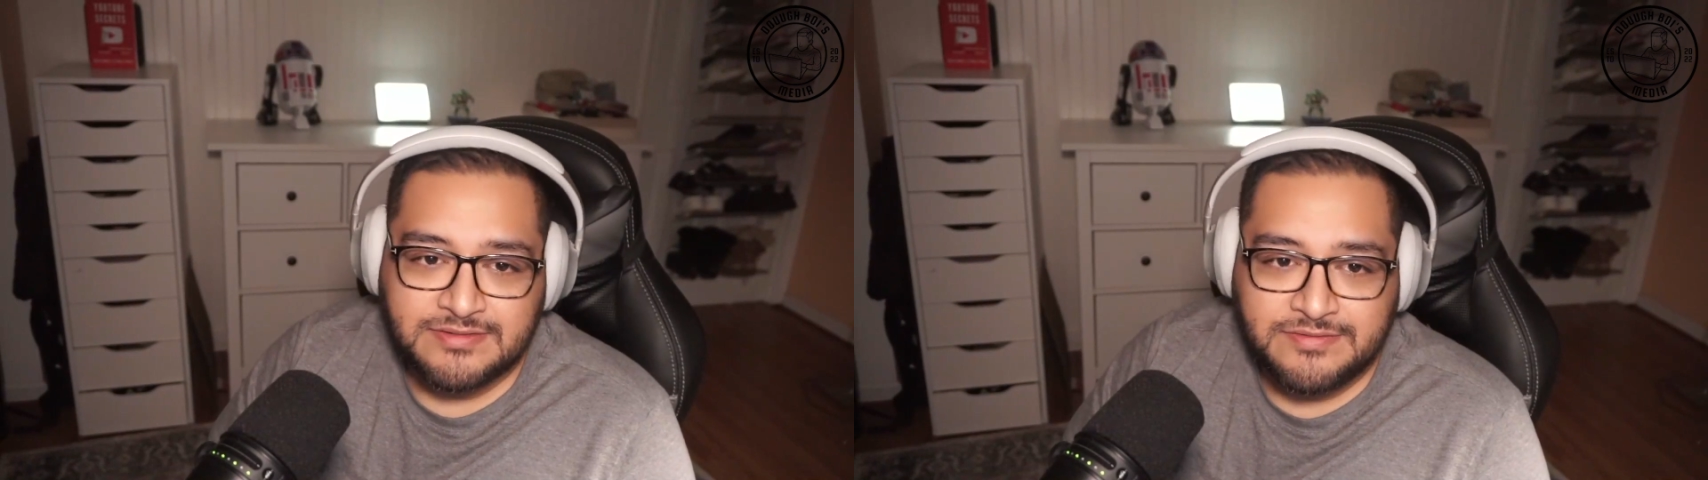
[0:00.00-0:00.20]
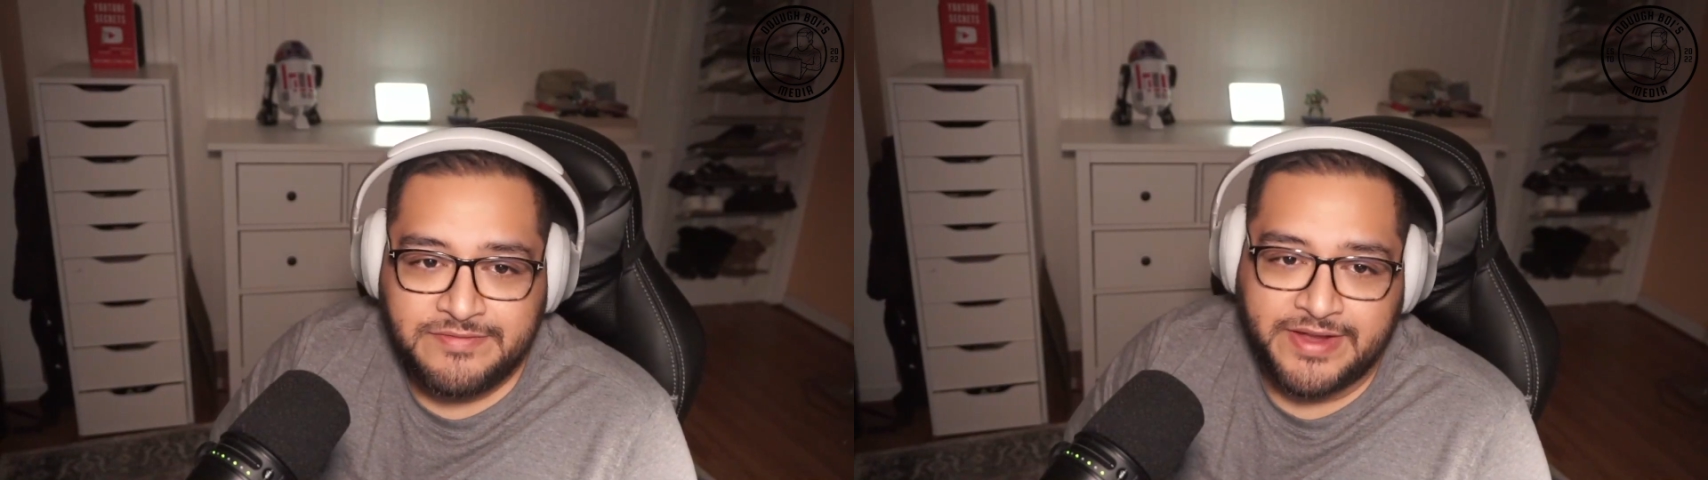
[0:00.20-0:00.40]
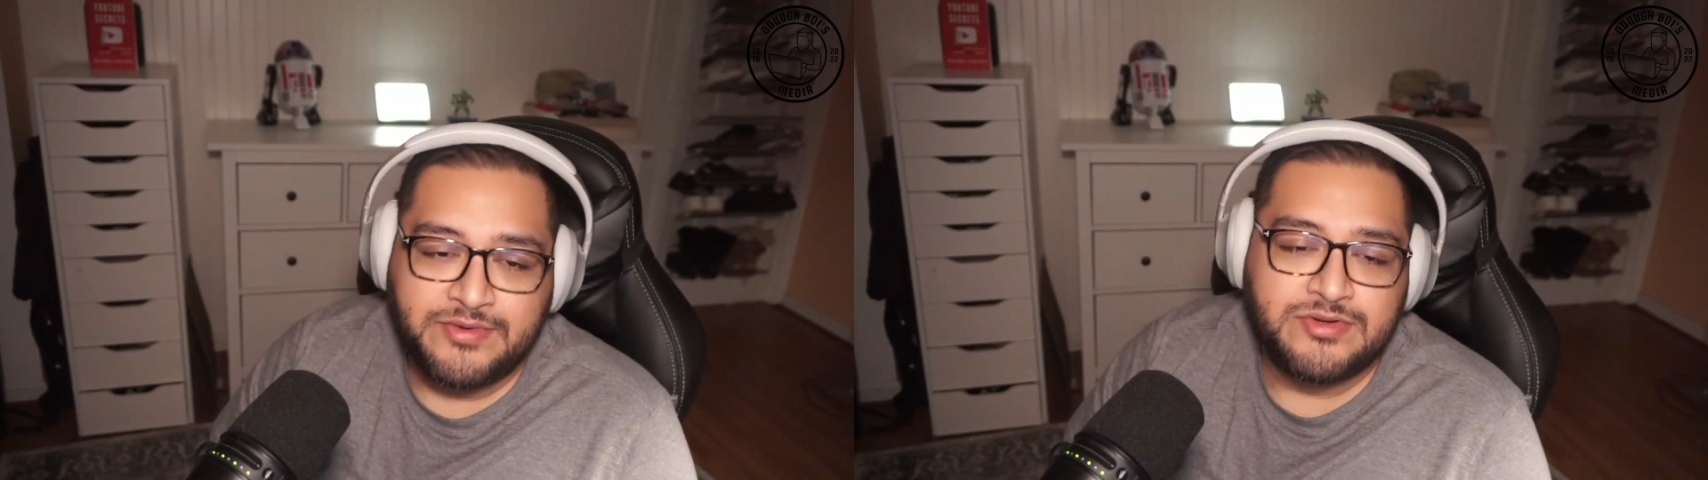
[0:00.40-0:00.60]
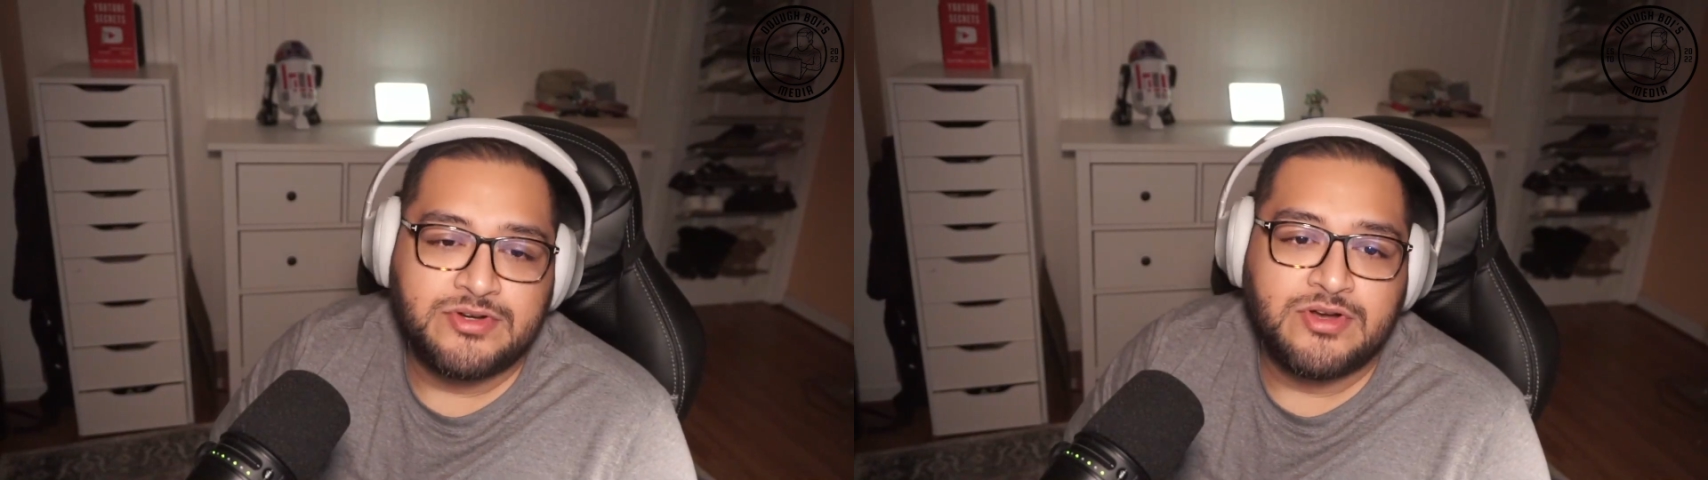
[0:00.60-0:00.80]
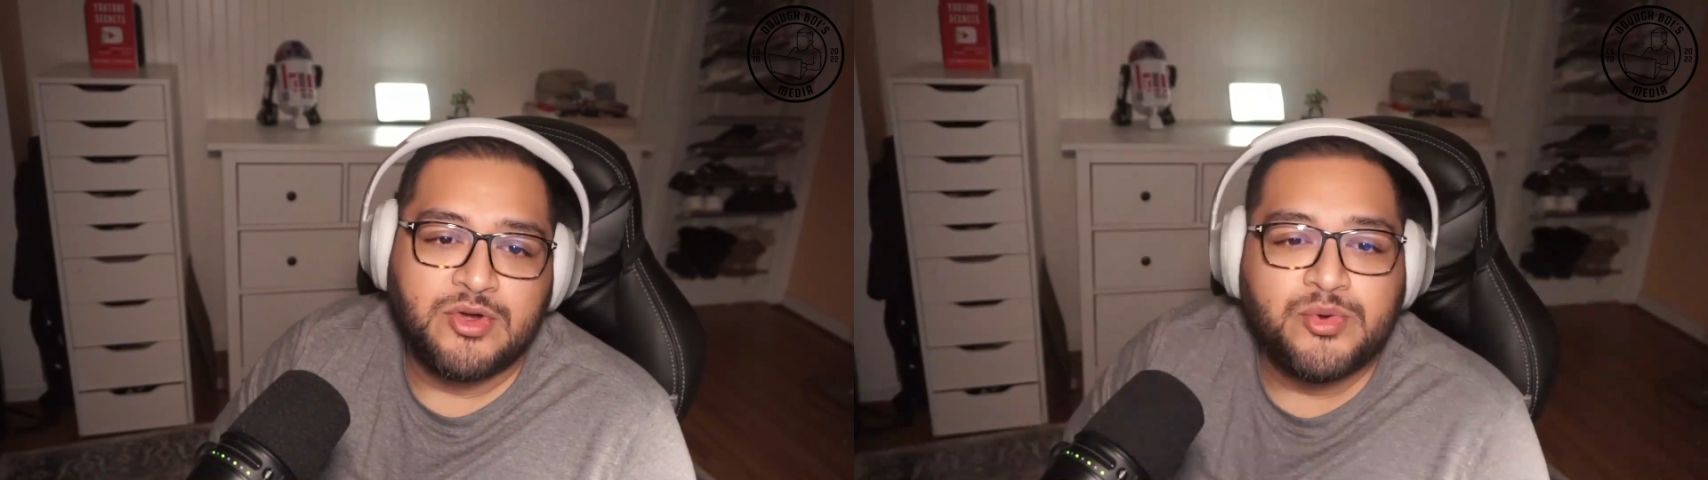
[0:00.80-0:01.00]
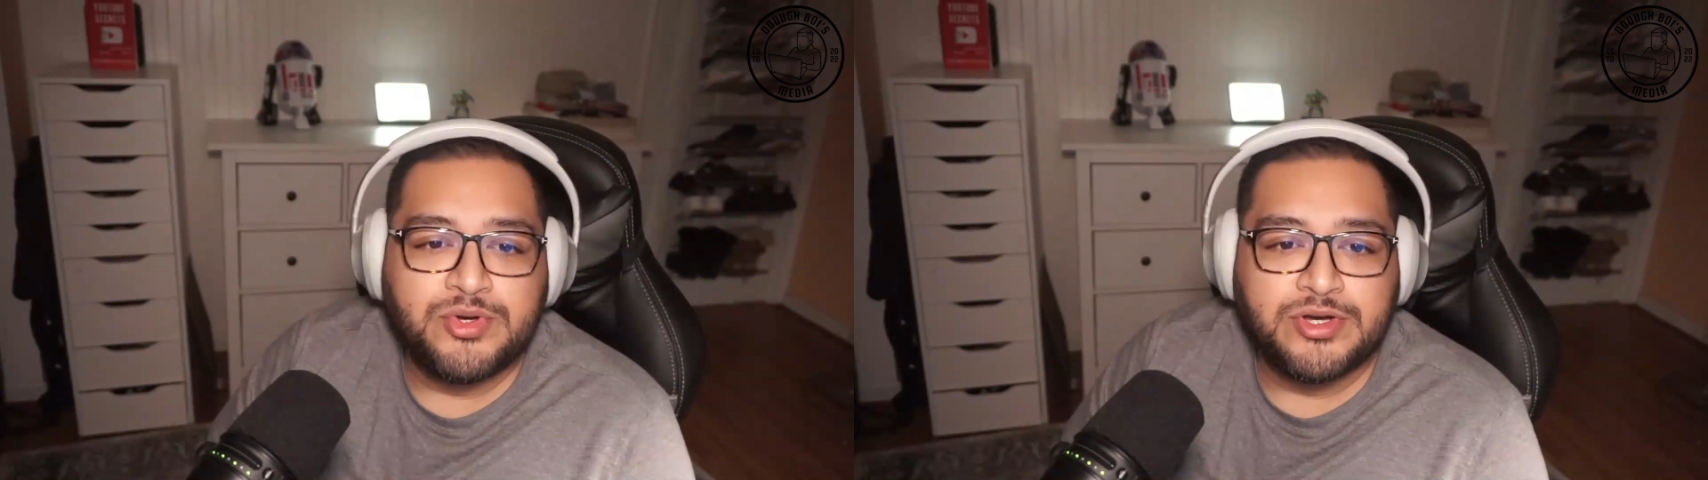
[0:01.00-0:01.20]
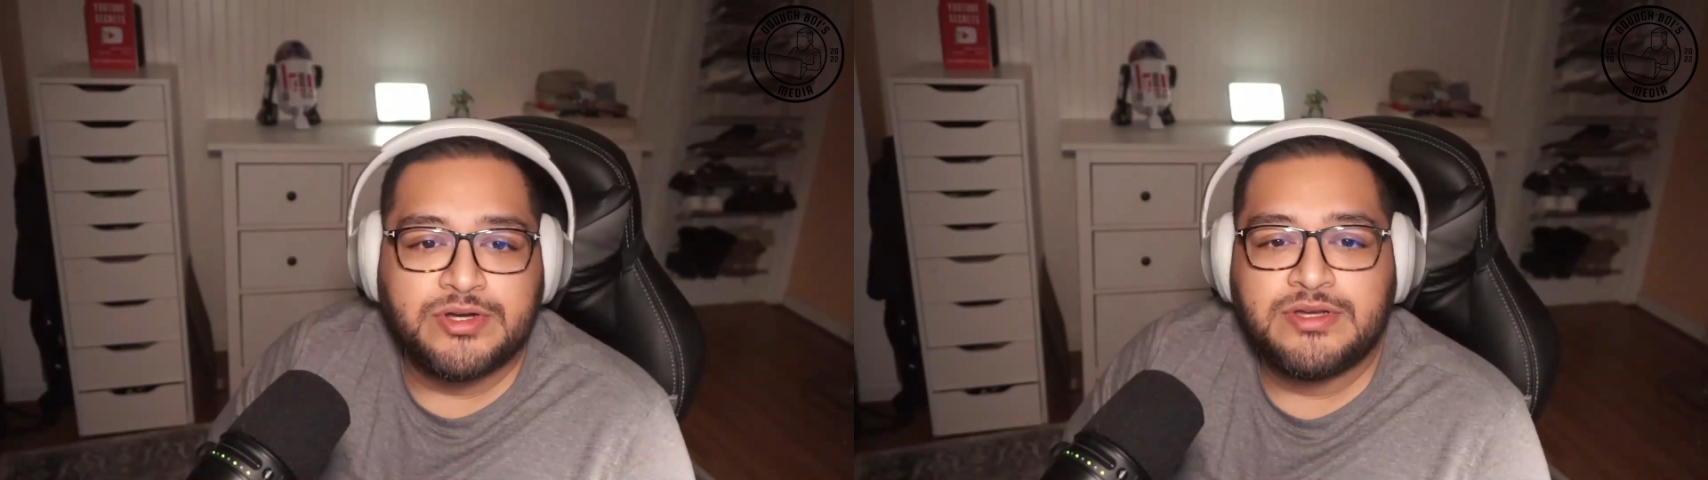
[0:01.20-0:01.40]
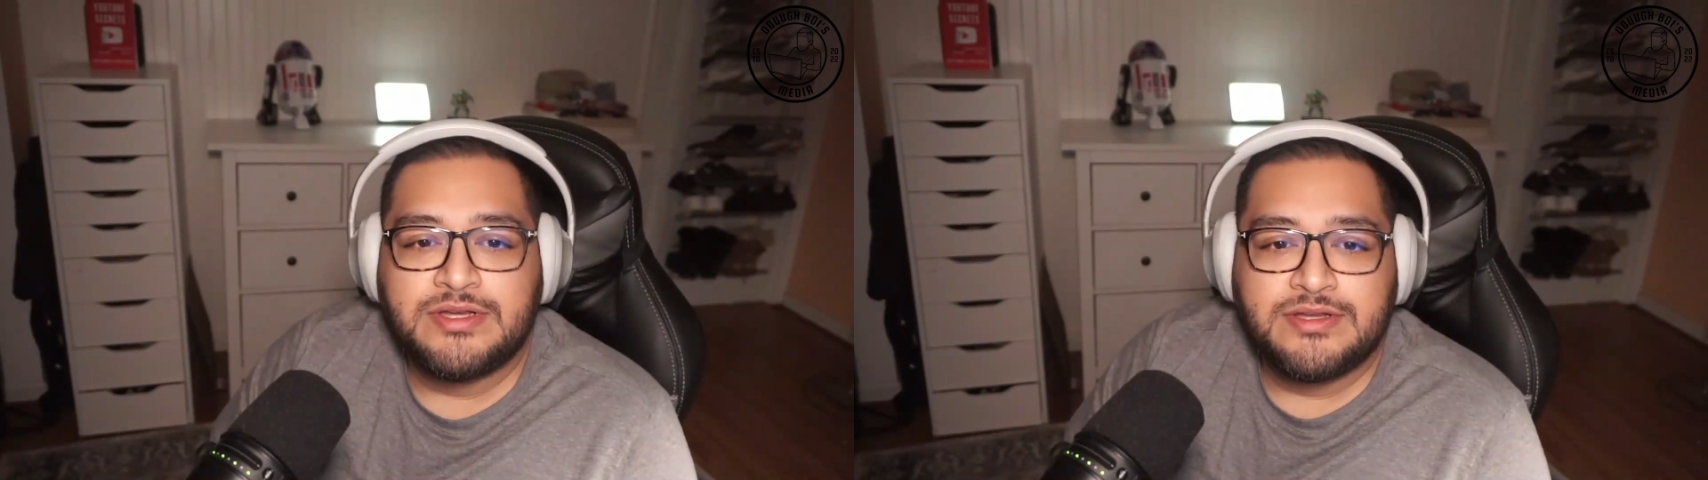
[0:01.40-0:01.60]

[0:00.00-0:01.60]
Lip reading: founder, owner